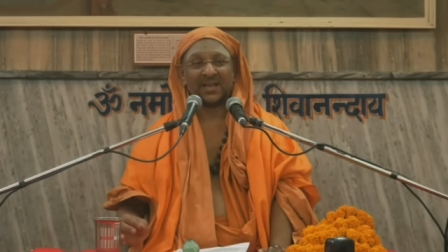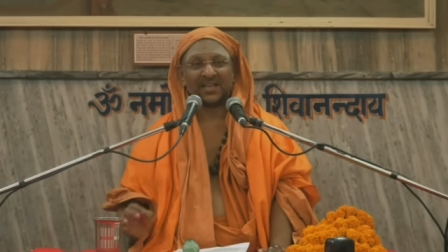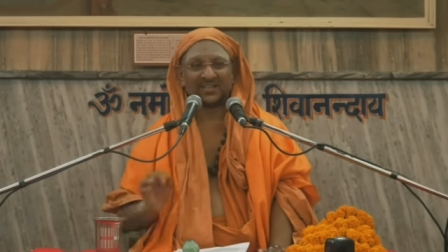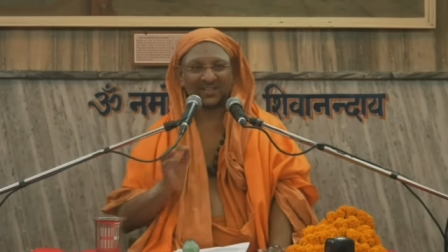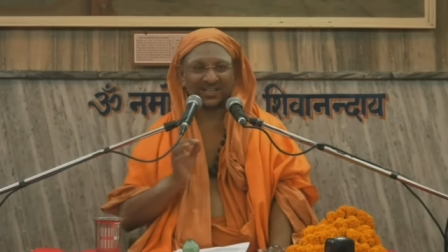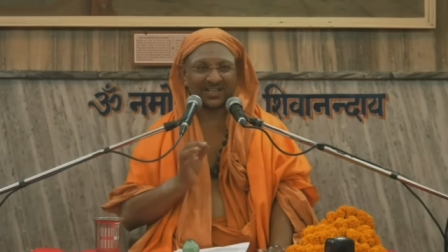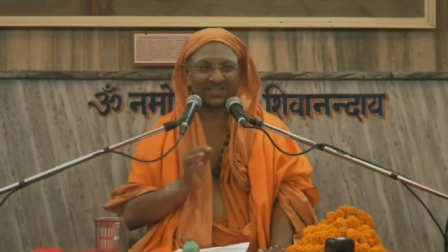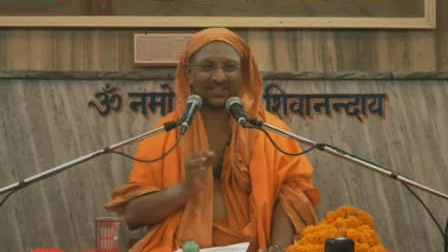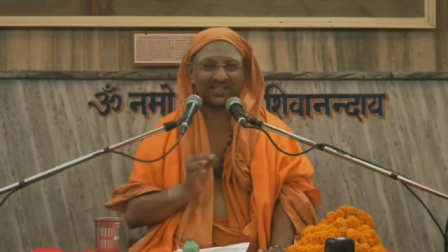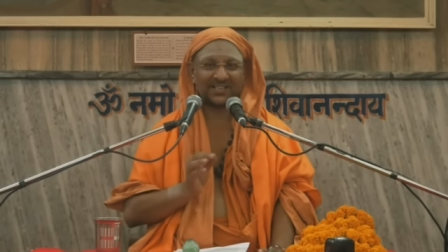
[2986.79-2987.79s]
and
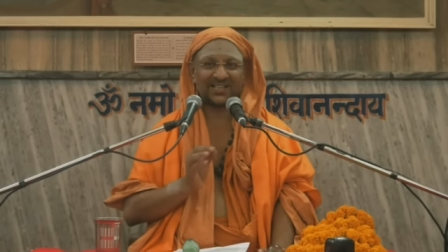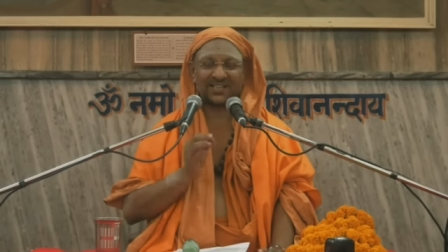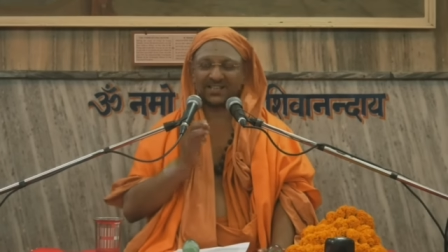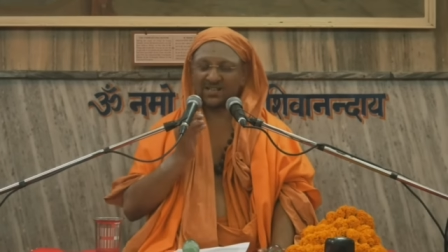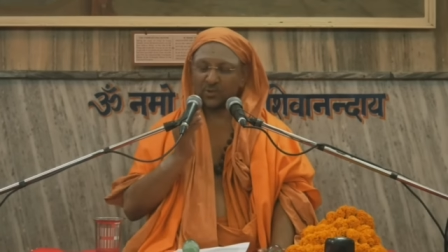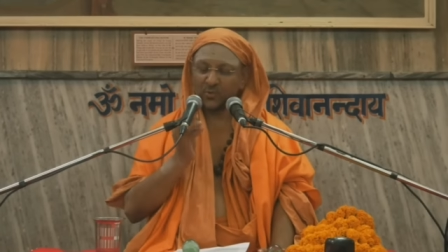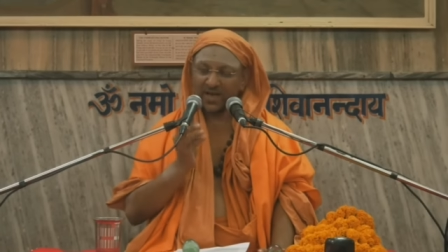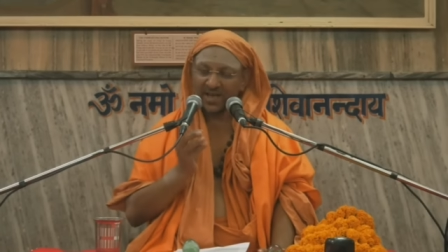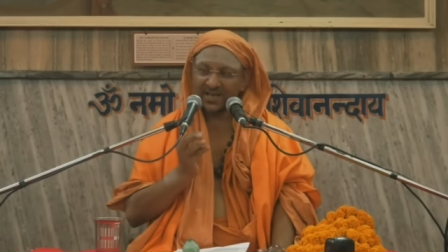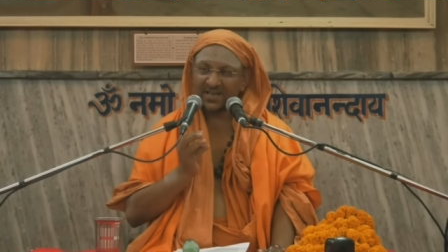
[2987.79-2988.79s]
Shankaracharya says, in the
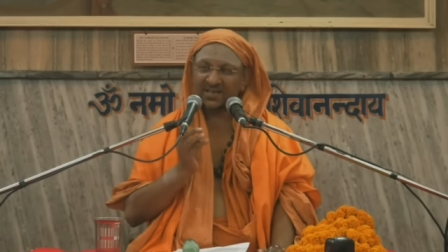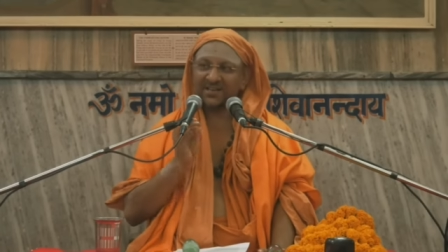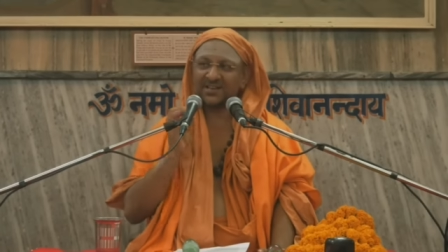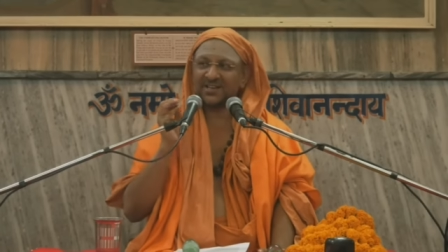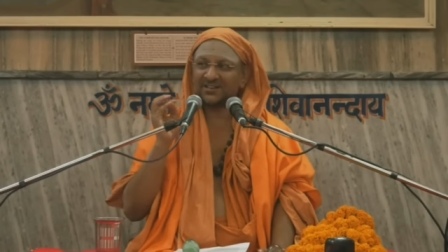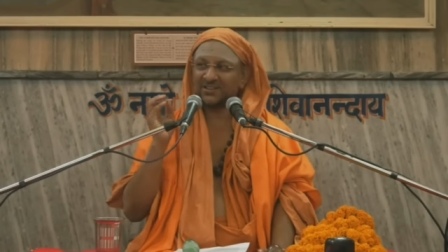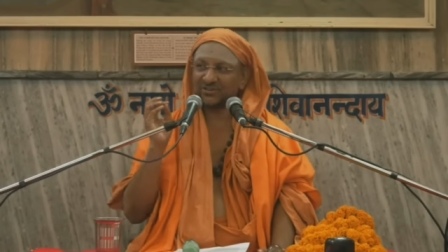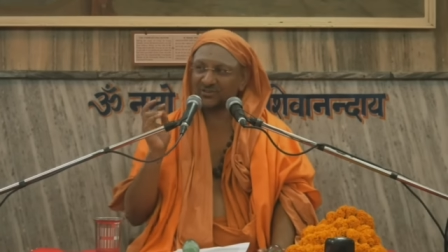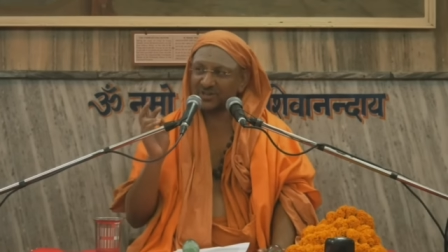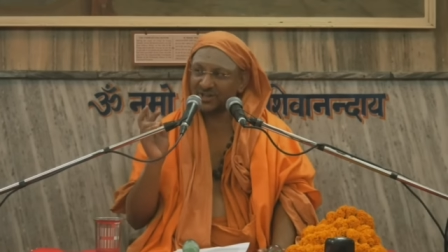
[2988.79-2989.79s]
waking, in the
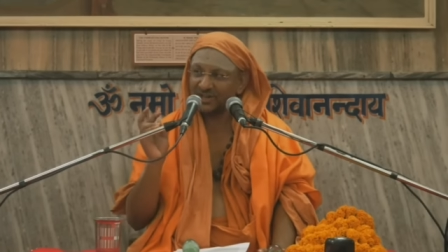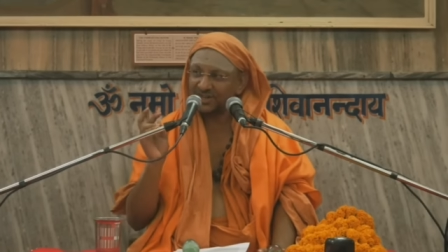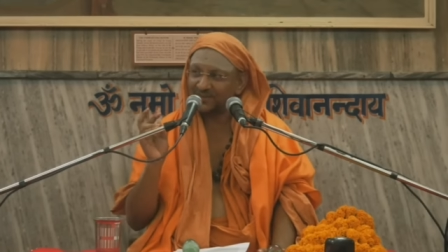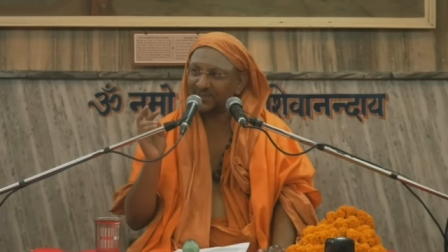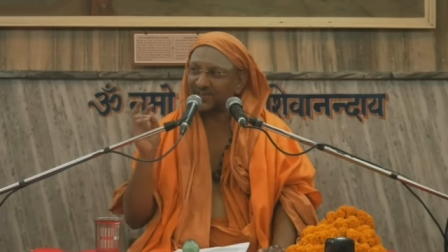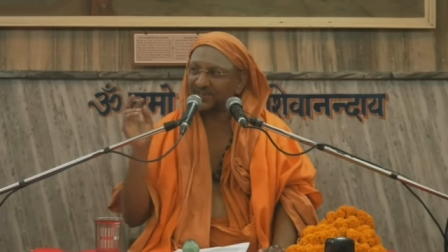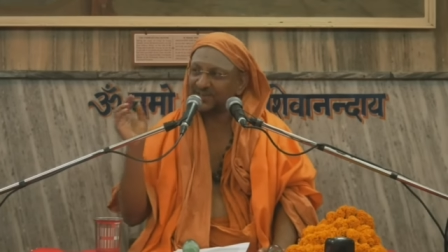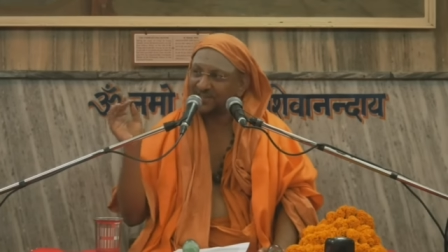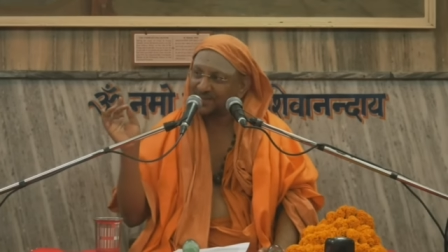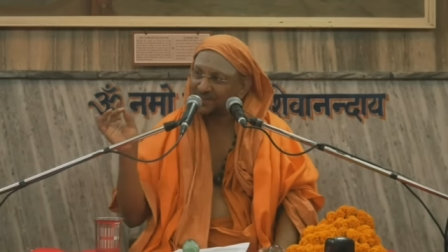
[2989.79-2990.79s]
dream, in
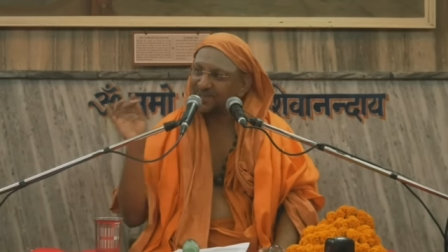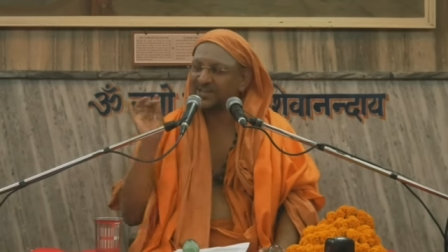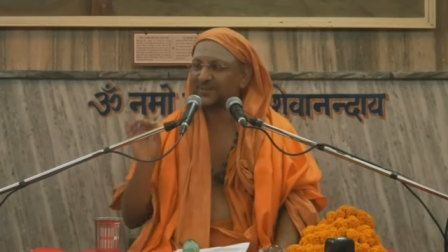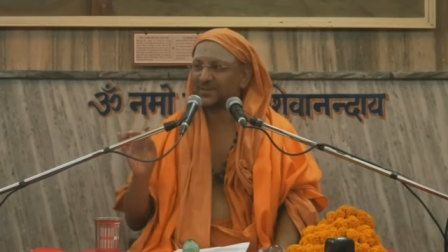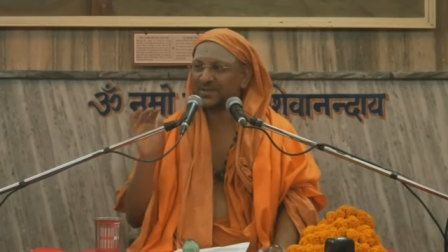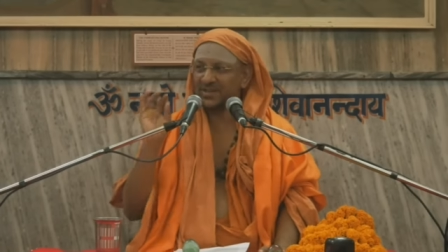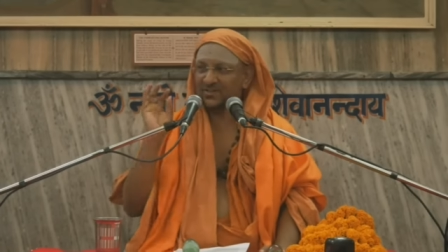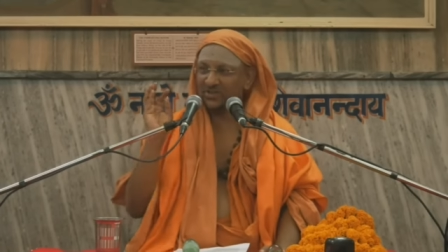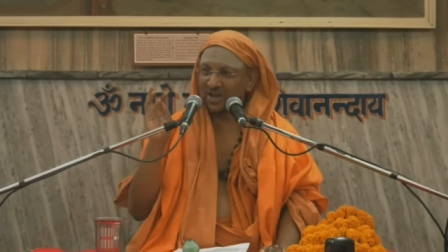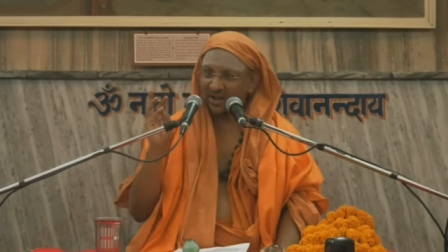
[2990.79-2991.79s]
the deep sleep,
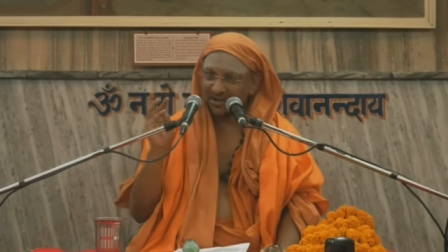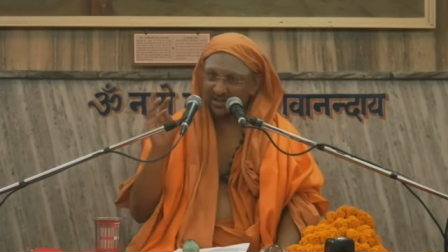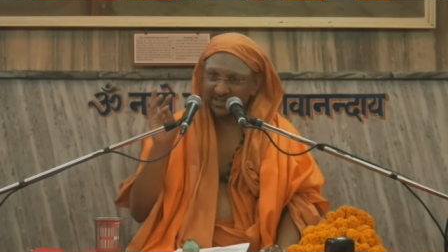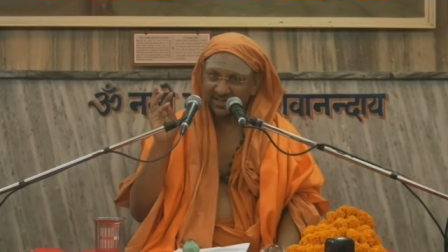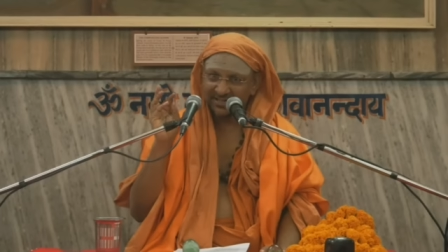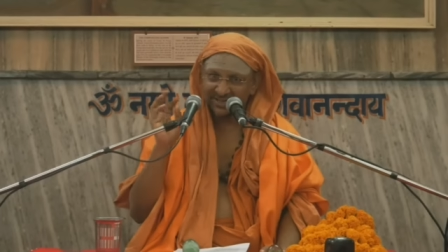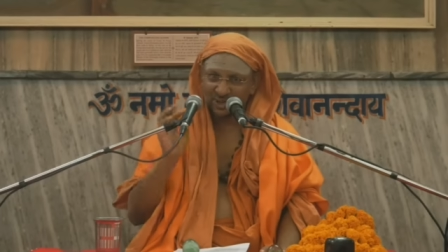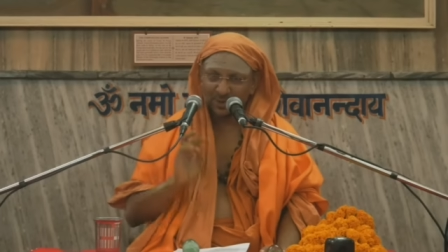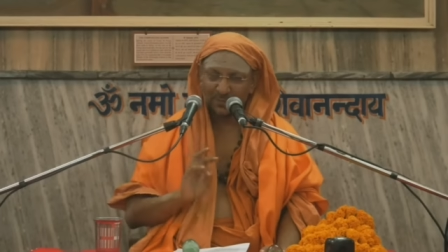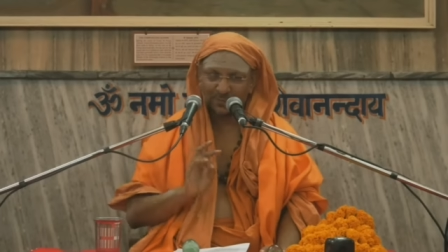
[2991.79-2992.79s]
Jagrat
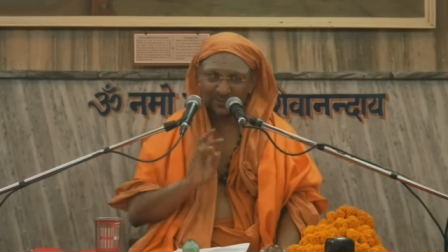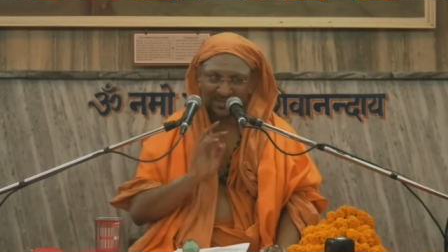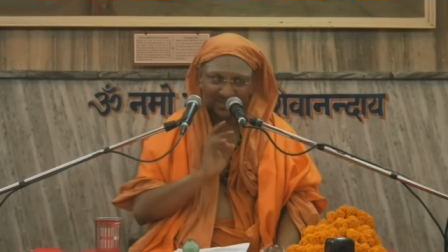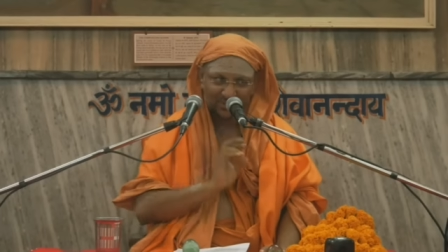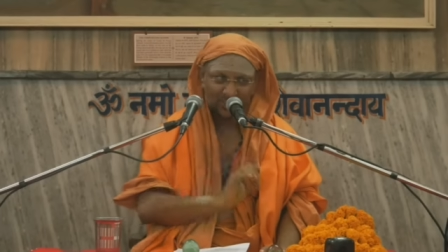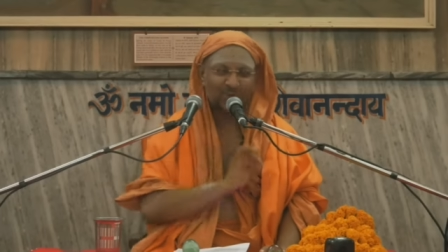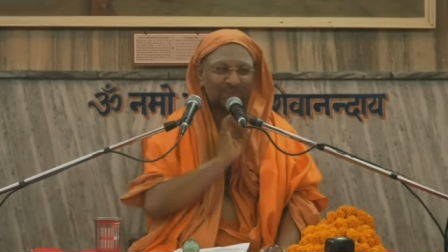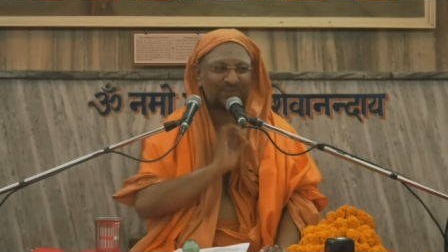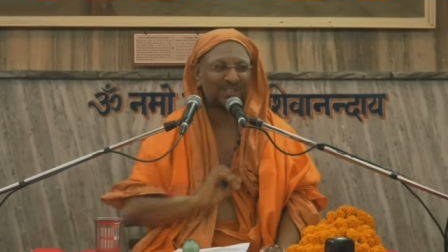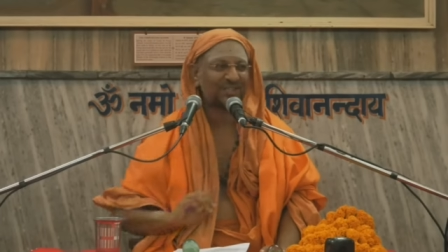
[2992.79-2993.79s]
Swapana
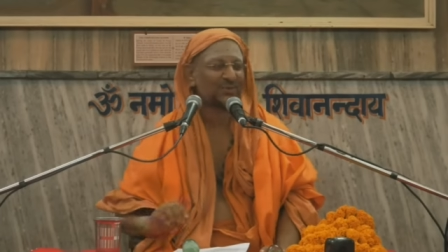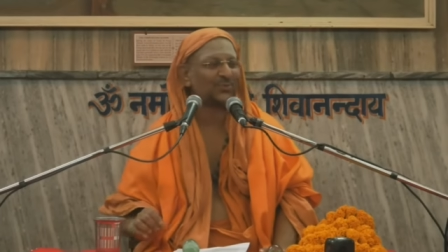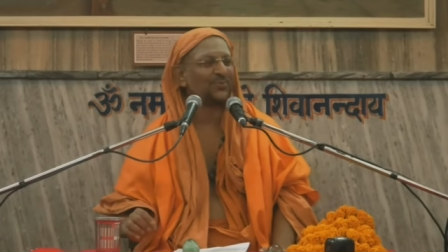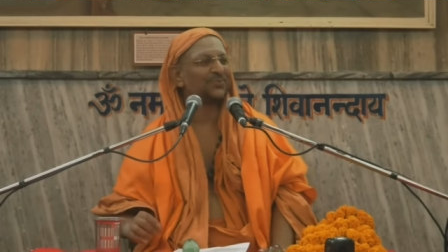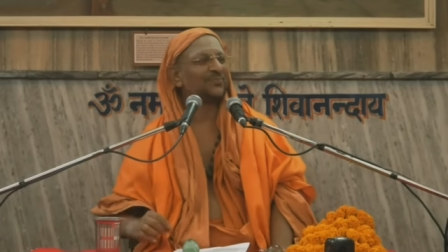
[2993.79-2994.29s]
Sushuptishu